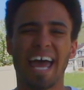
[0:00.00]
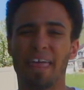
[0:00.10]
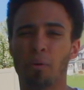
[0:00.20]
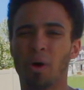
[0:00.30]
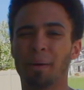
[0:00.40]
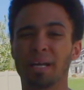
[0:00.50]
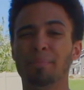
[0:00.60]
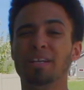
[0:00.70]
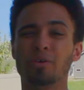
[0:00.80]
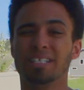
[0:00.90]
And the one I'm going to
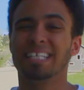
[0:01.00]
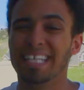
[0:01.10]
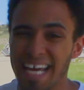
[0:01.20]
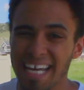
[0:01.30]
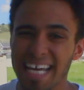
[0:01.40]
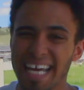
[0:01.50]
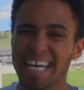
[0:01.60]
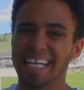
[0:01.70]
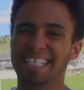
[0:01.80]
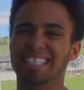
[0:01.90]
be doing today
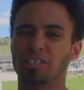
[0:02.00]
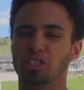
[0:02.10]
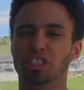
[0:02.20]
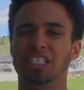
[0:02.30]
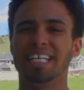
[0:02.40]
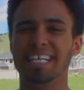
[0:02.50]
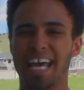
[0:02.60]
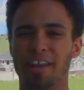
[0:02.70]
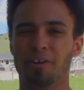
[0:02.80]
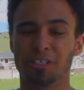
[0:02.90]
is a cheat gainer.